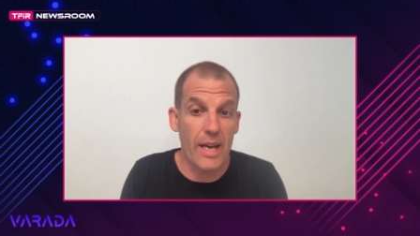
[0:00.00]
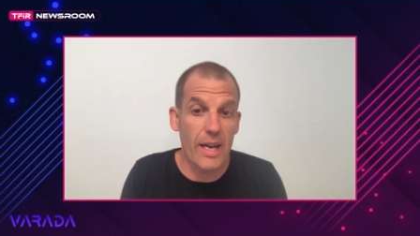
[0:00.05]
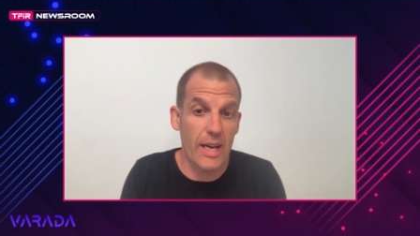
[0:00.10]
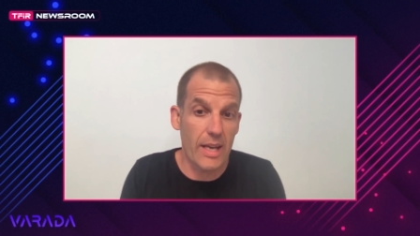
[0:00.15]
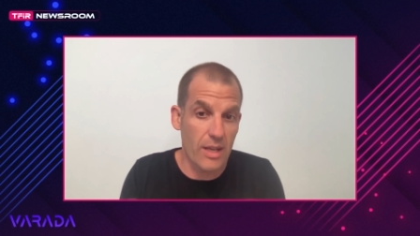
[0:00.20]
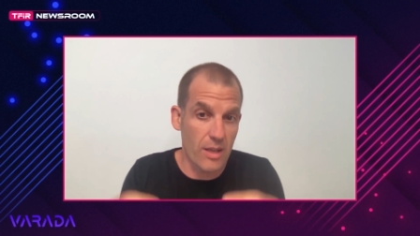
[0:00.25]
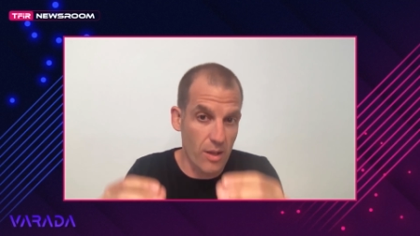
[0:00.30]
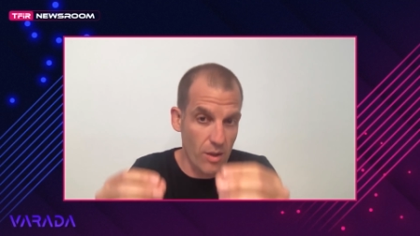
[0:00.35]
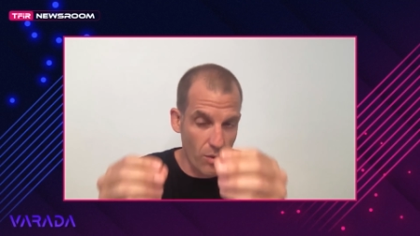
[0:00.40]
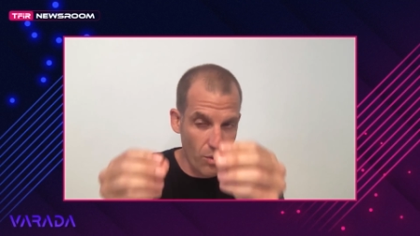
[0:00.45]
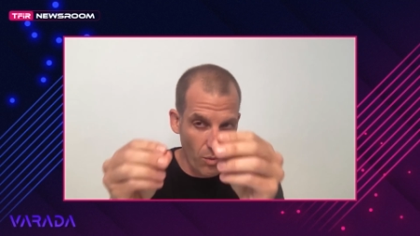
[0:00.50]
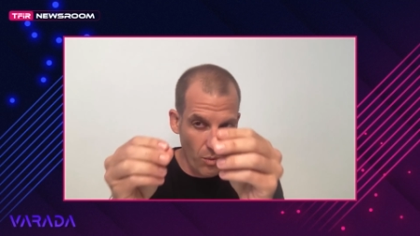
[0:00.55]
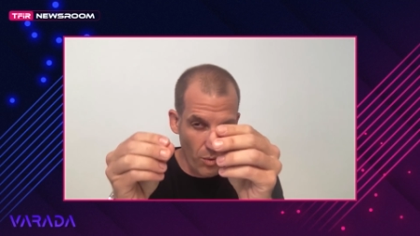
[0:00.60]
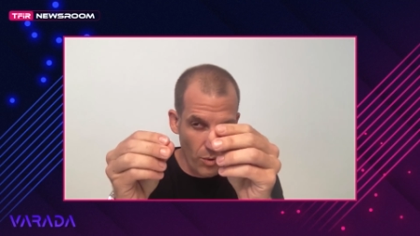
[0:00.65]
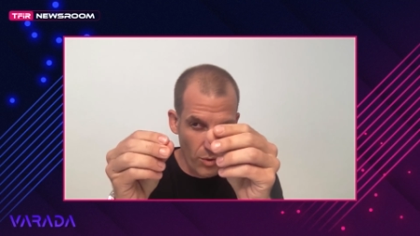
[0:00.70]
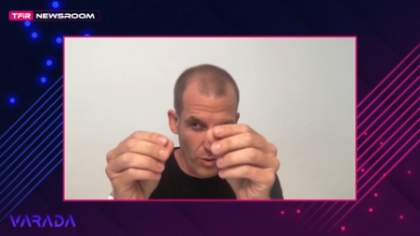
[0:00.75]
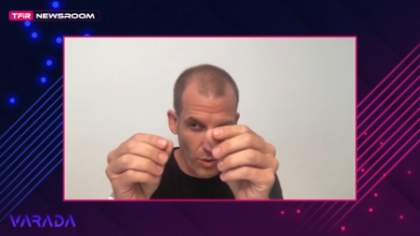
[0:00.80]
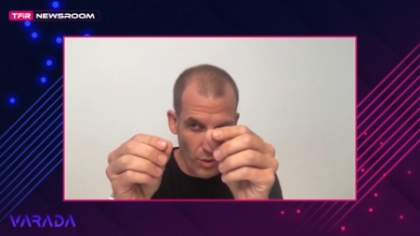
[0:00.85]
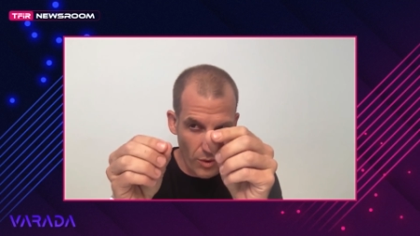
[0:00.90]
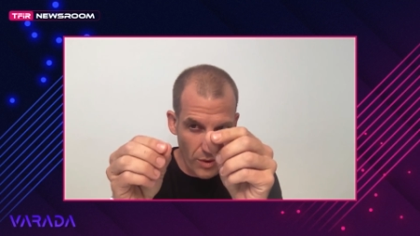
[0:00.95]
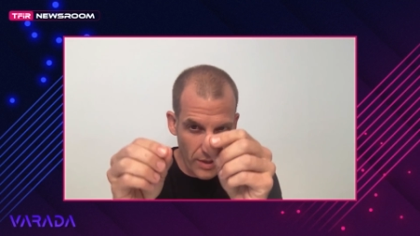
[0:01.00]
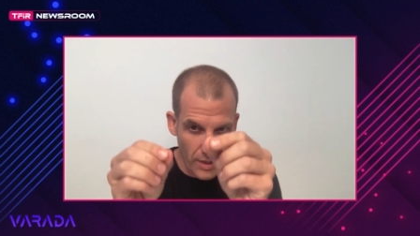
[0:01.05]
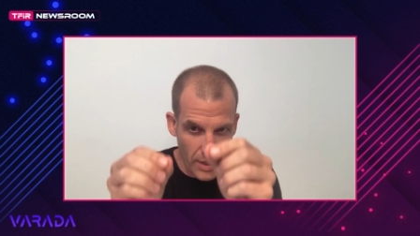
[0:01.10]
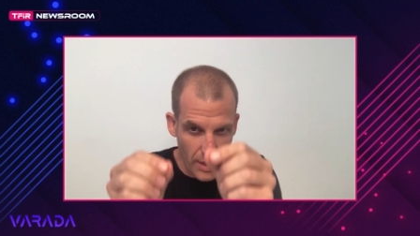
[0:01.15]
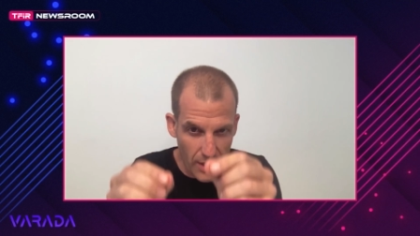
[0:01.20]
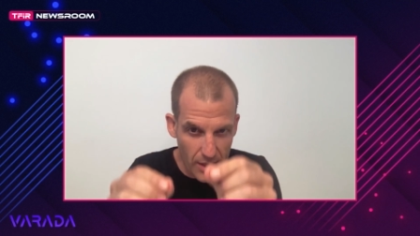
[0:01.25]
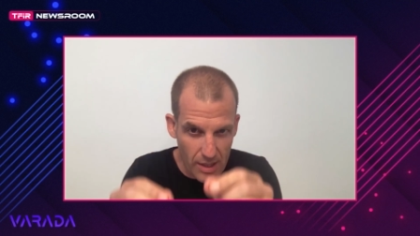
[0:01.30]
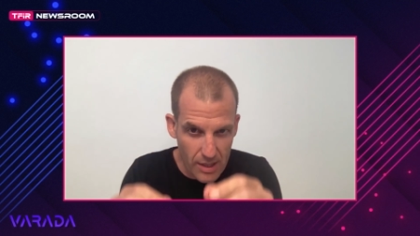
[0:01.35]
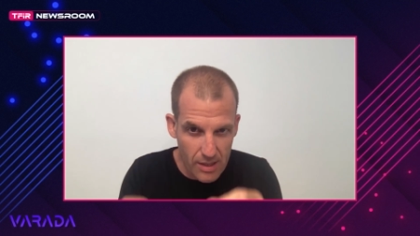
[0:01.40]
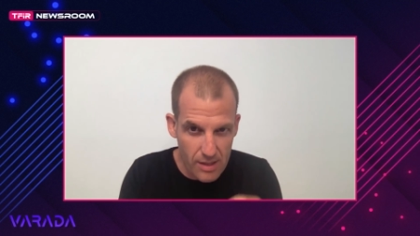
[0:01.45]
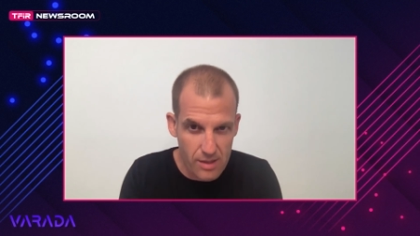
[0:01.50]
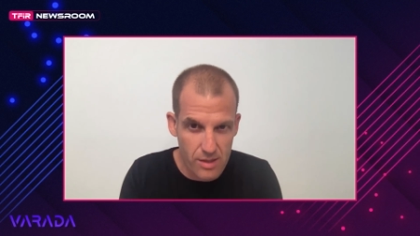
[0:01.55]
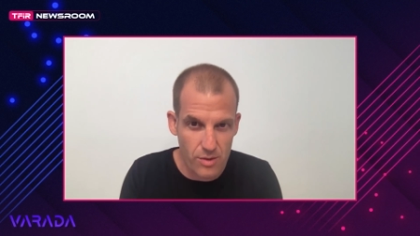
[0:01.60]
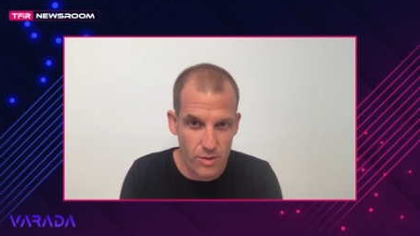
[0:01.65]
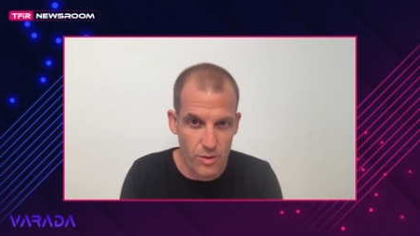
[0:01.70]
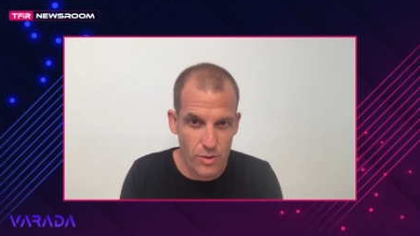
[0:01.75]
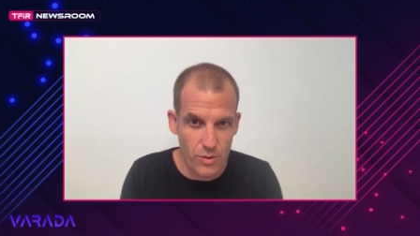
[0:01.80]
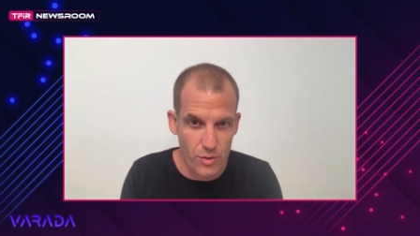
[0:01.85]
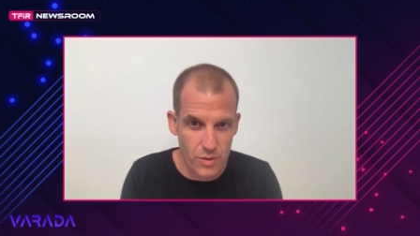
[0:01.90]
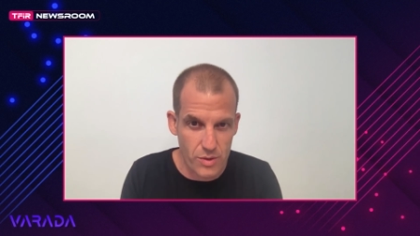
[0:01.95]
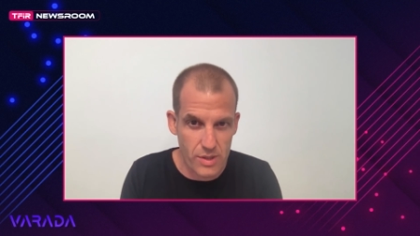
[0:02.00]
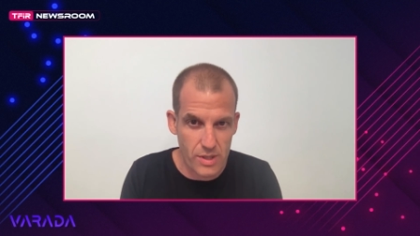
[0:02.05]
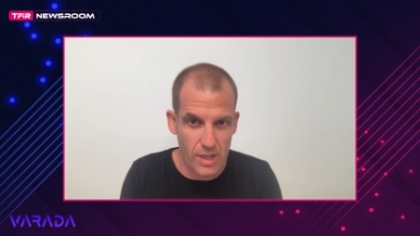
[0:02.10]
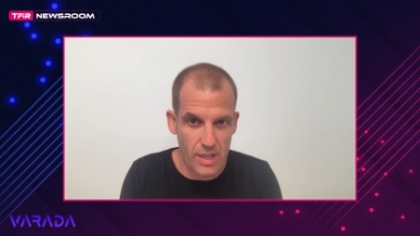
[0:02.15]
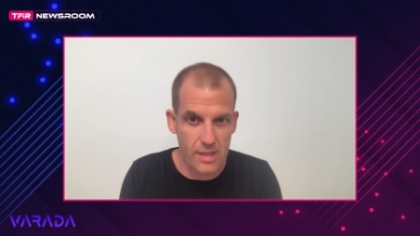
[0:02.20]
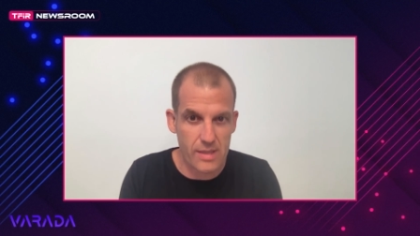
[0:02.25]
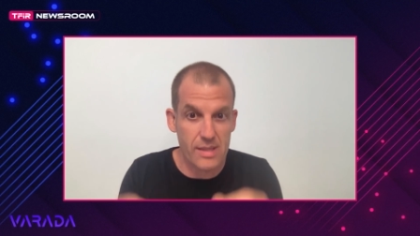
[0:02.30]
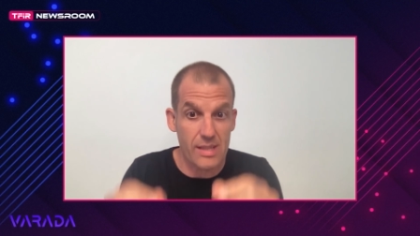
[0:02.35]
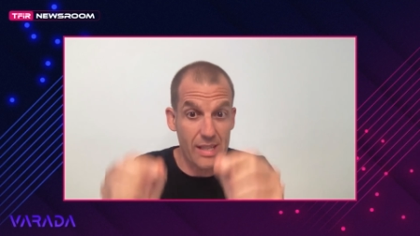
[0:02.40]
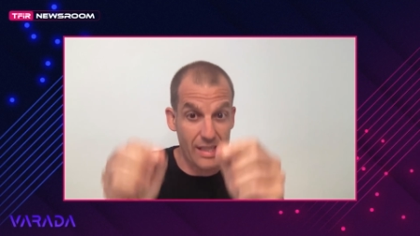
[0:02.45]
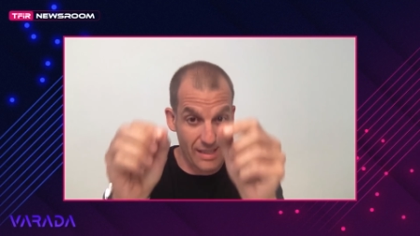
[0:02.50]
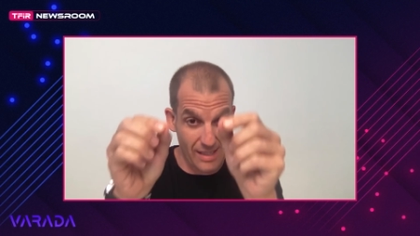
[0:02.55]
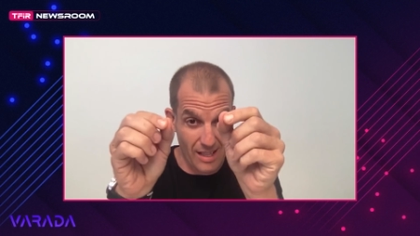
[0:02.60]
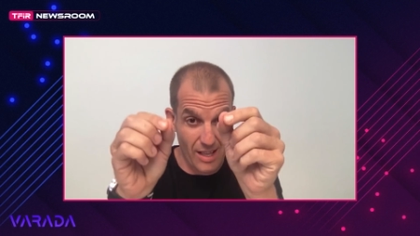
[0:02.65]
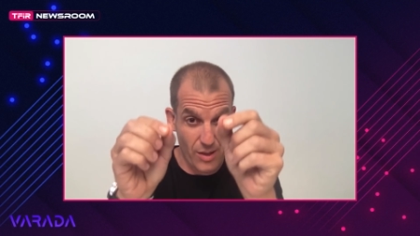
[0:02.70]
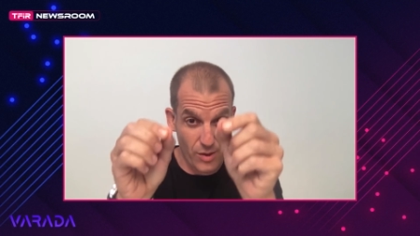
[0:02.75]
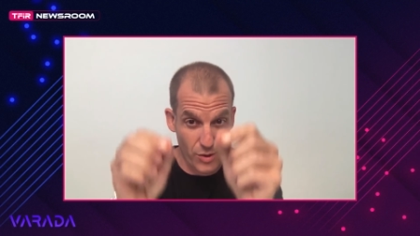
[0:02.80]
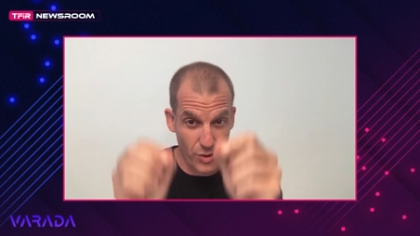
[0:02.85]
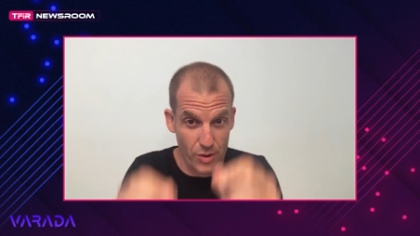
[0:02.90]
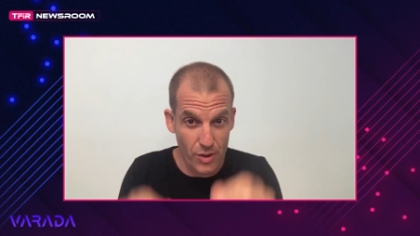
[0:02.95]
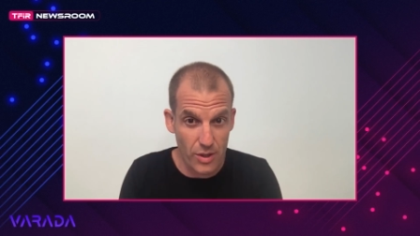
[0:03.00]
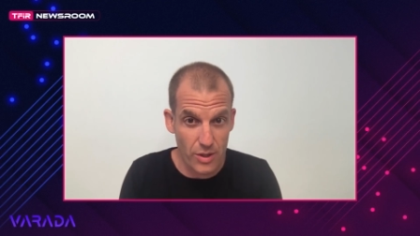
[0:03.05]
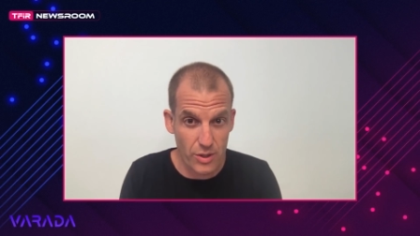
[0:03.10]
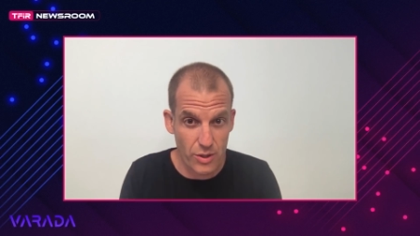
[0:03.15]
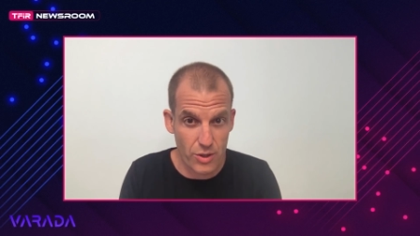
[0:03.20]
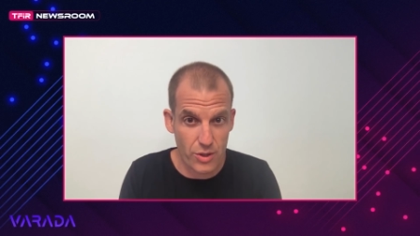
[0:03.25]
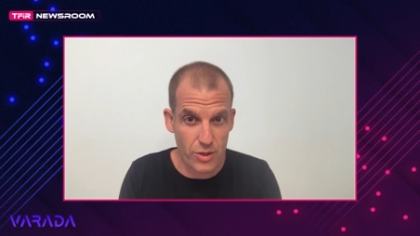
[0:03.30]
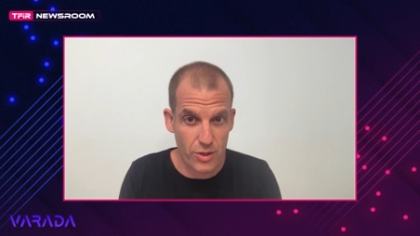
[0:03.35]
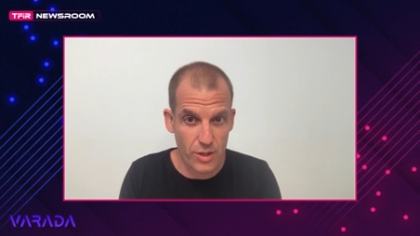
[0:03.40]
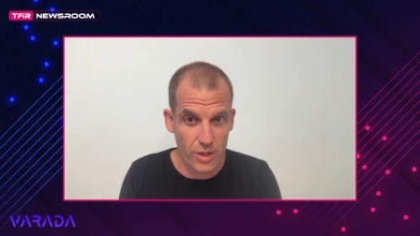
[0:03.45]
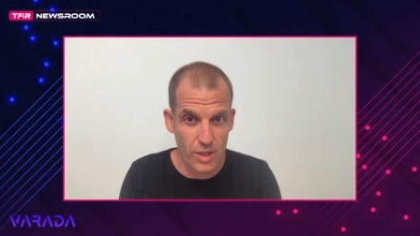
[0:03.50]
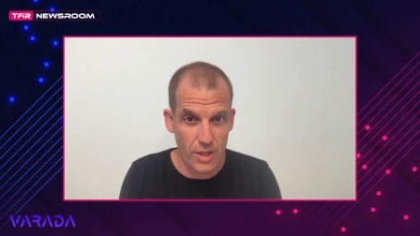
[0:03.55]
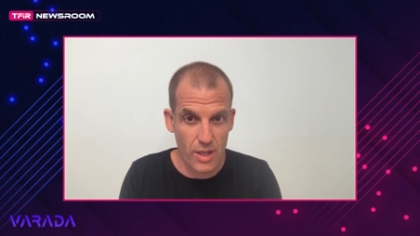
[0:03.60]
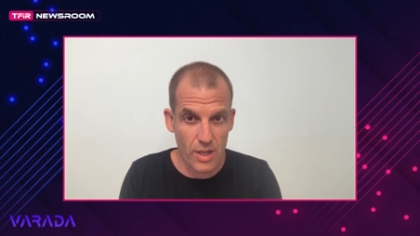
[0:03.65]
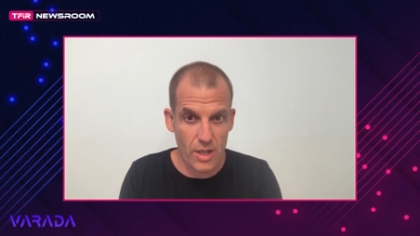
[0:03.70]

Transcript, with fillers: and your needs, your use case is search,